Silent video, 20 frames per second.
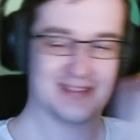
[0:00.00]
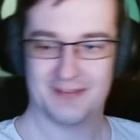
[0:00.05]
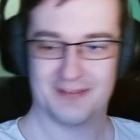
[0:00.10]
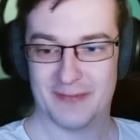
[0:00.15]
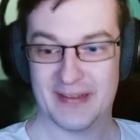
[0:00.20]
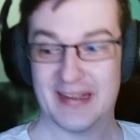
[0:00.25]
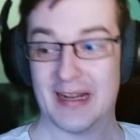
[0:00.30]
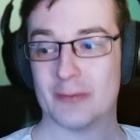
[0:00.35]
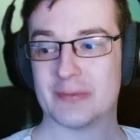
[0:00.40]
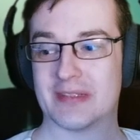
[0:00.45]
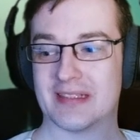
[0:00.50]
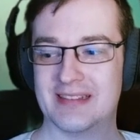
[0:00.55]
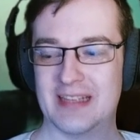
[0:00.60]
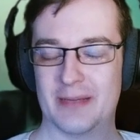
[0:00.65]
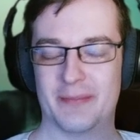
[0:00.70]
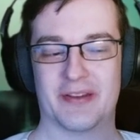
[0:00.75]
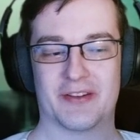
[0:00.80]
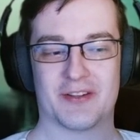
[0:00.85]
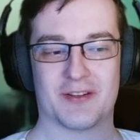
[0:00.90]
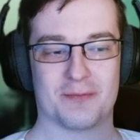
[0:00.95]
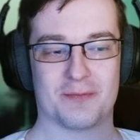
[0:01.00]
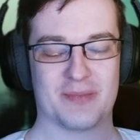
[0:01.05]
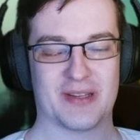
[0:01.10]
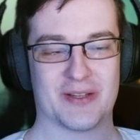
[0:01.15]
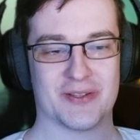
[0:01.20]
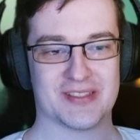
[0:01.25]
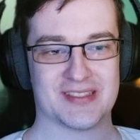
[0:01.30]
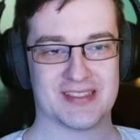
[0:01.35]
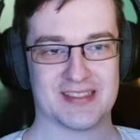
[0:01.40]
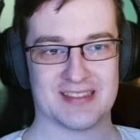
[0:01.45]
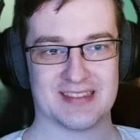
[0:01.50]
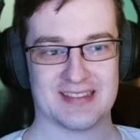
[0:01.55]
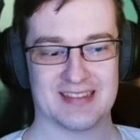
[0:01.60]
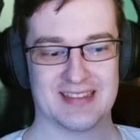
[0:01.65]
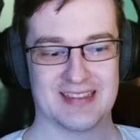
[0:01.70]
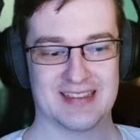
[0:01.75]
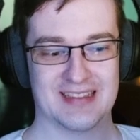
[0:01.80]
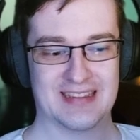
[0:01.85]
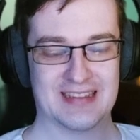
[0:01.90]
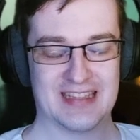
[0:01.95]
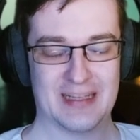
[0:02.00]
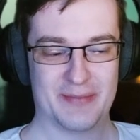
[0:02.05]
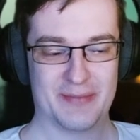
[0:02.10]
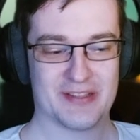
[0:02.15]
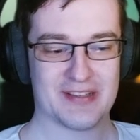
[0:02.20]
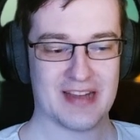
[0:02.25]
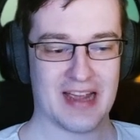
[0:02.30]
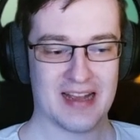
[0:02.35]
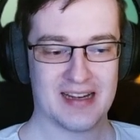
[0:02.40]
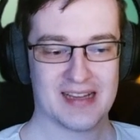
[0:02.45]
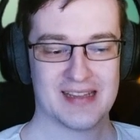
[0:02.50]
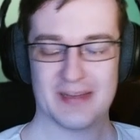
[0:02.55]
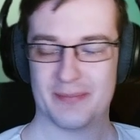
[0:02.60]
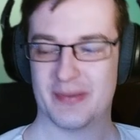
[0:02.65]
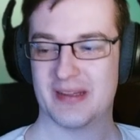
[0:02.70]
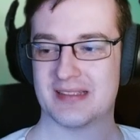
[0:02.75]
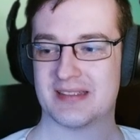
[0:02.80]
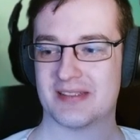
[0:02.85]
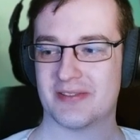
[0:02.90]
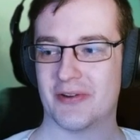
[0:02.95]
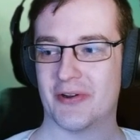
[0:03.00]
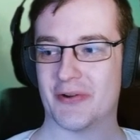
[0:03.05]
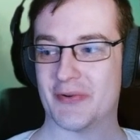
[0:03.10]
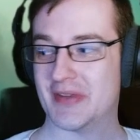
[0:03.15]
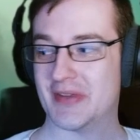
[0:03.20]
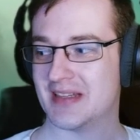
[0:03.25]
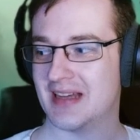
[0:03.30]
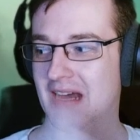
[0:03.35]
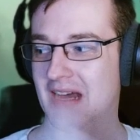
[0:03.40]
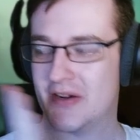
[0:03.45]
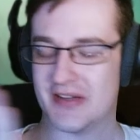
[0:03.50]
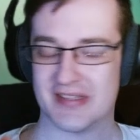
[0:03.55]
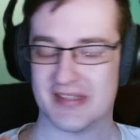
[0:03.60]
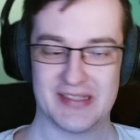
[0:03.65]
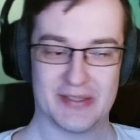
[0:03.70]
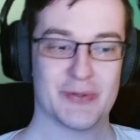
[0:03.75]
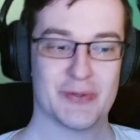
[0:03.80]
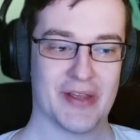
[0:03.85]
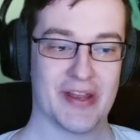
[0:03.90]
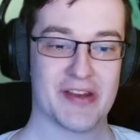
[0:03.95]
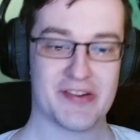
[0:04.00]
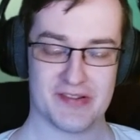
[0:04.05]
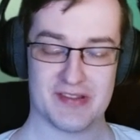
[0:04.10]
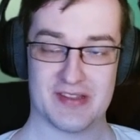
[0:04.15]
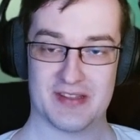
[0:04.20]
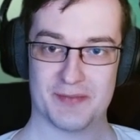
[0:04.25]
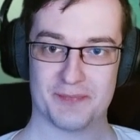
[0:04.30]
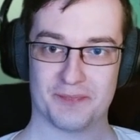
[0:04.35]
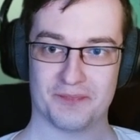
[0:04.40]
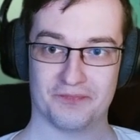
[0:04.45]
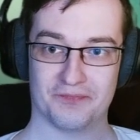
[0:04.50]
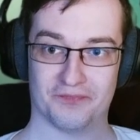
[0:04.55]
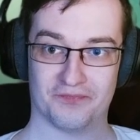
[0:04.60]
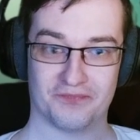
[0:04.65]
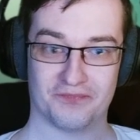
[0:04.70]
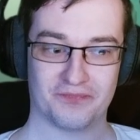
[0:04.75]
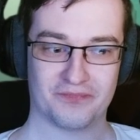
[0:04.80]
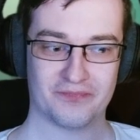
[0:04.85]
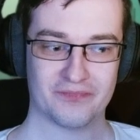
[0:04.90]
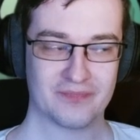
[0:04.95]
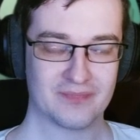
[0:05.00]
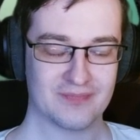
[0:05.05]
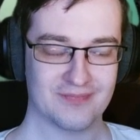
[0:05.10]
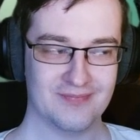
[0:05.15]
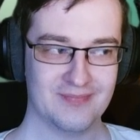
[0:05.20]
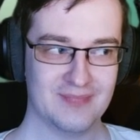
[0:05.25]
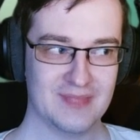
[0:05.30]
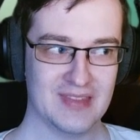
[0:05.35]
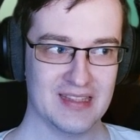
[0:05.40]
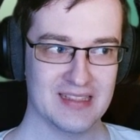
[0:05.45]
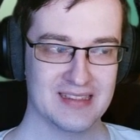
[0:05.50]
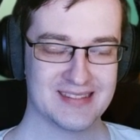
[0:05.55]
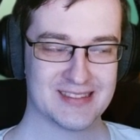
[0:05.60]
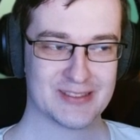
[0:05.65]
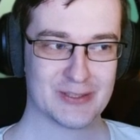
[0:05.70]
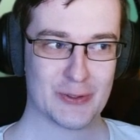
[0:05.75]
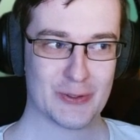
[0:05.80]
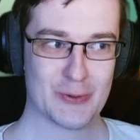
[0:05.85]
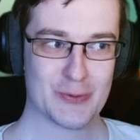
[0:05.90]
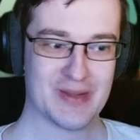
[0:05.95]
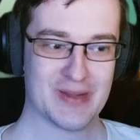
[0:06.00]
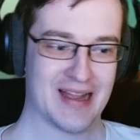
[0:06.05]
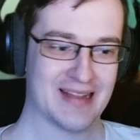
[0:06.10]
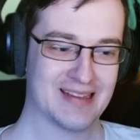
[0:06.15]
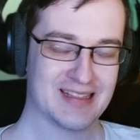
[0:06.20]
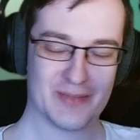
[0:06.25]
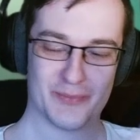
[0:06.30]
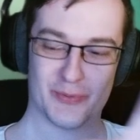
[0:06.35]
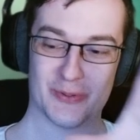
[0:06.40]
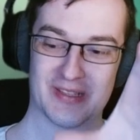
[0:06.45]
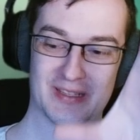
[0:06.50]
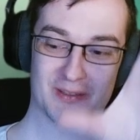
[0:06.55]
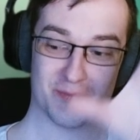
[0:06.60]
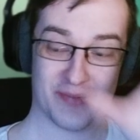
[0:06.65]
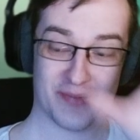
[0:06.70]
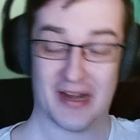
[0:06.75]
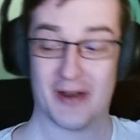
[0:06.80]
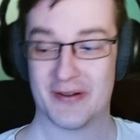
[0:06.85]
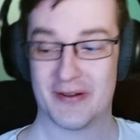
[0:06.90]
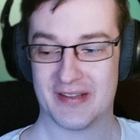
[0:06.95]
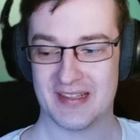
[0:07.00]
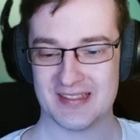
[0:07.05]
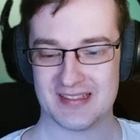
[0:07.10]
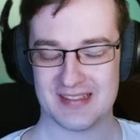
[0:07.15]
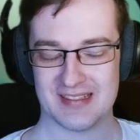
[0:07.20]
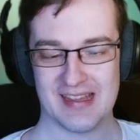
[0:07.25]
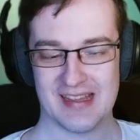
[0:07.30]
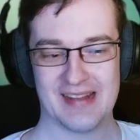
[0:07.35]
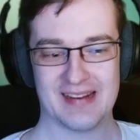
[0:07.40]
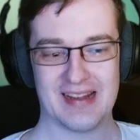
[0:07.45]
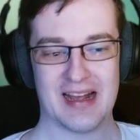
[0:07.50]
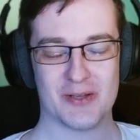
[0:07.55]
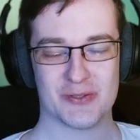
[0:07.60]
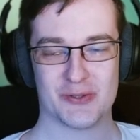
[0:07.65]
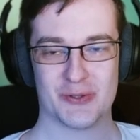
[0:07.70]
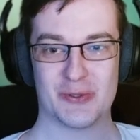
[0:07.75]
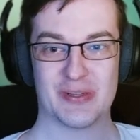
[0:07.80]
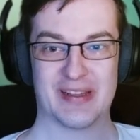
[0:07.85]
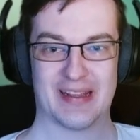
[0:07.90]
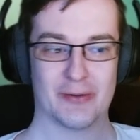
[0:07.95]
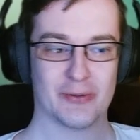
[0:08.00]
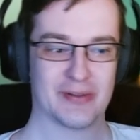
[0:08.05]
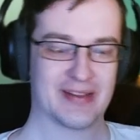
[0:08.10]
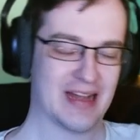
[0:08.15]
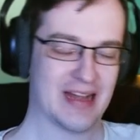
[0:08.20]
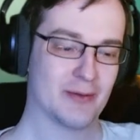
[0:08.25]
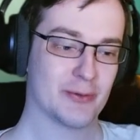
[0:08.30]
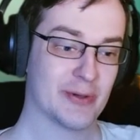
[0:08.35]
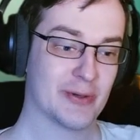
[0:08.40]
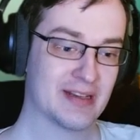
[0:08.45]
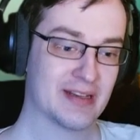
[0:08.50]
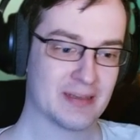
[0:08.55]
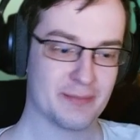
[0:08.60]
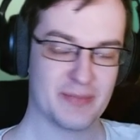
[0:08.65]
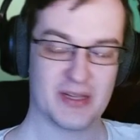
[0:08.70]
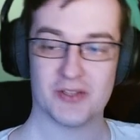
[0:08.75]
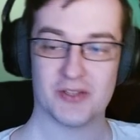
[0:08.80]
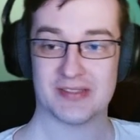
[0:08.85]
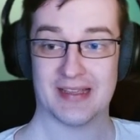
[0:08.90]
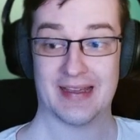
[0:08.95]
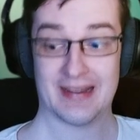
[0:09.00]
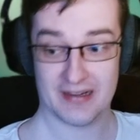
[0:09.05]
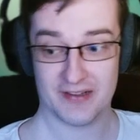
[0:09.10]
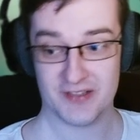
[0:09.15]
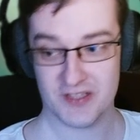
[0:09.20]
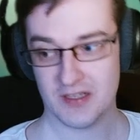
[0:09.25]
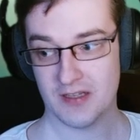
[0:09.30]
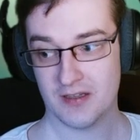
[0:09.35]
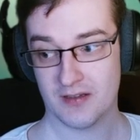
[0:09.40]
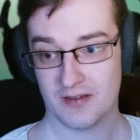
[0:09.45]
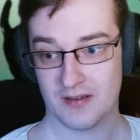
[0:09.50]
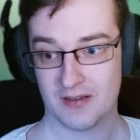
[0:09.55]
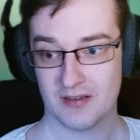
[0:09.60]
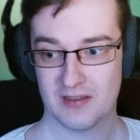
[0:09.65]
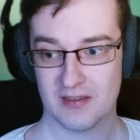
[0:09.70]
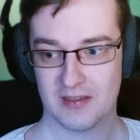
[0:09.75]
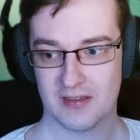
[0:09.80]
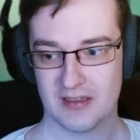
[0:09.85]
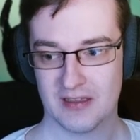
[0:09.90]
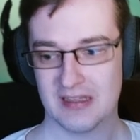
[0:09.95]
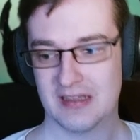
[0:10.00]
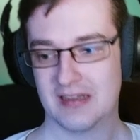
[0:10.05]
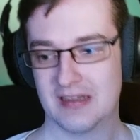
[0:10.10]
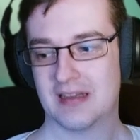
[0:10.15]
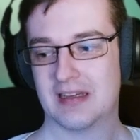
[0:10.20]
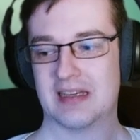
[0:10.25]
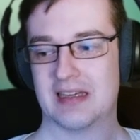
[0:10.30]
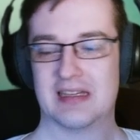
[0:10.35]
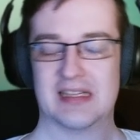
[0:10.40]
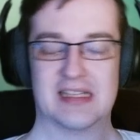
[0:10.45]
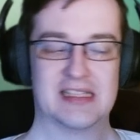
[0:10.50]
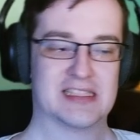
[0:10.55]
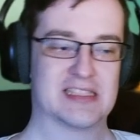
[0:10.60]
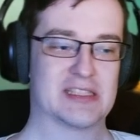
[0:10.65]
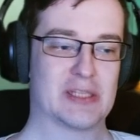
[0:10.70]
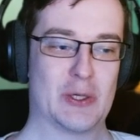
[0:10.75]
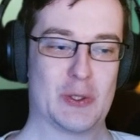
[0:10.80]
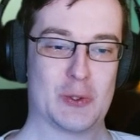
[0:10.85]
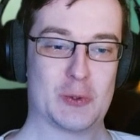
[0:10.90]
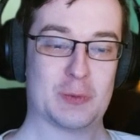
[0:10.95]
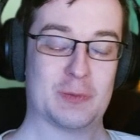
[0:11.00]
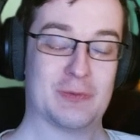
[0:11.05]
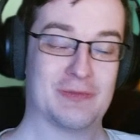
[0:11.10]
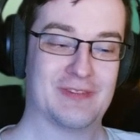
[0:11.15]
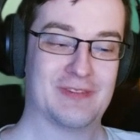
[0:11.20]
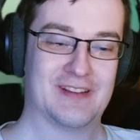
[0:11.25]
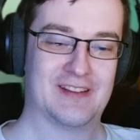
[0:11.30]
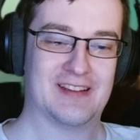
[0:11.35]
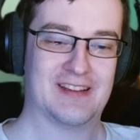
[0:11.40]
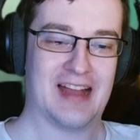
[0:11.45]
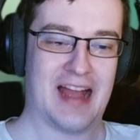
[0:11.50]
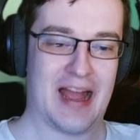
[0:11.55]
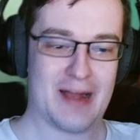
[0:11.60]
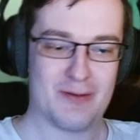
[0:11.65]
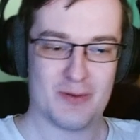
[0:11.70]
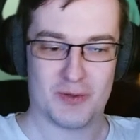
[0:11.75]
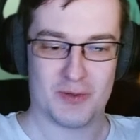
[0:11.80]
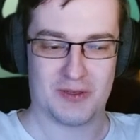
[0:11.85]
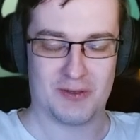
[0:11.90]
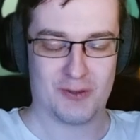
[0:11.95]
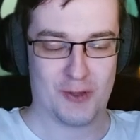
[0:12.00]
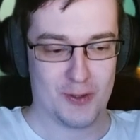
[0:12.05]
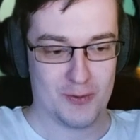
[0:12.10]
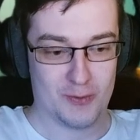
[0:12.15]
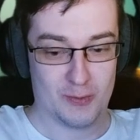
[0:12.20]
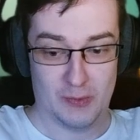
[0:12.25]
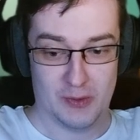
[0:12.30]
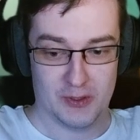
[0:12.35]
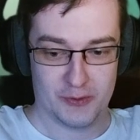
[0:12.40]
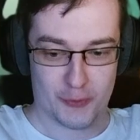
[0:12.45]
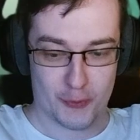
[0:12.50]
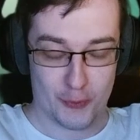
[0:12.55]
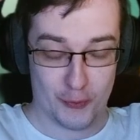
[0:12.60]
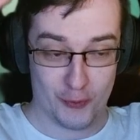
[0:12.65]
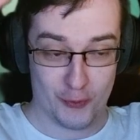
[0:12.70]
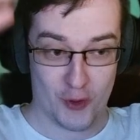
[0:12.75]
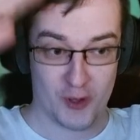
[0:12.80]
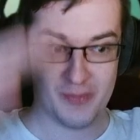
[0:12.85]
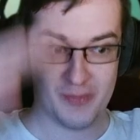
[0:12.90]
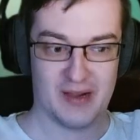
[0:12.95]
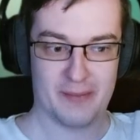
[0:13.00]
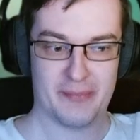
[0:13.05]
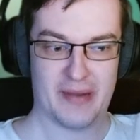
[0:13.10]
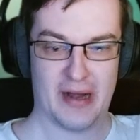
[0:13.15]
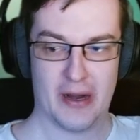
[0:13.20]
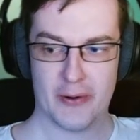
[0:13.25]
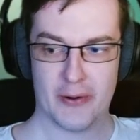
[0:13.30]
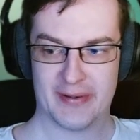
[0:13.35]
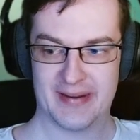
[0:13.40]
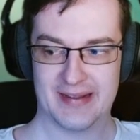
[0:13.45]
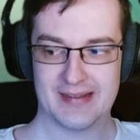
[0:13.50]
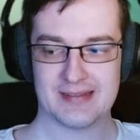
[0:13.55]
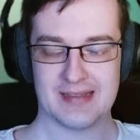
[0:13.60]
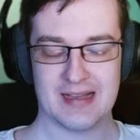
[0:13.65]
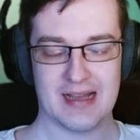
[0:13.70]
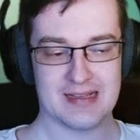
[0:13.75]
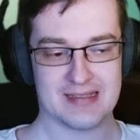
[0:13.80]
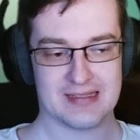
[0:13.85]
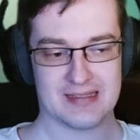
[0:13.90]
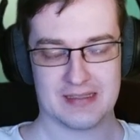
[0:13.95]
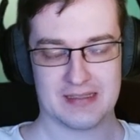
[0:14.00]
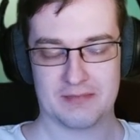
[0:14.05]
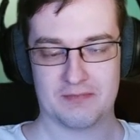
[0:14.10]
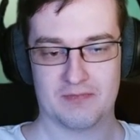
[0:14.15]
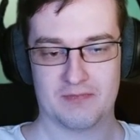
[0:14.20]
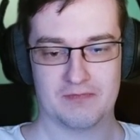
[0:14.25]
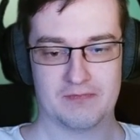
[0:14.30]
without damage, because damage highly depends on our situations. So I didn't put it in priorities, and also you cannot count on it because RNG. So I will go through normal priorities as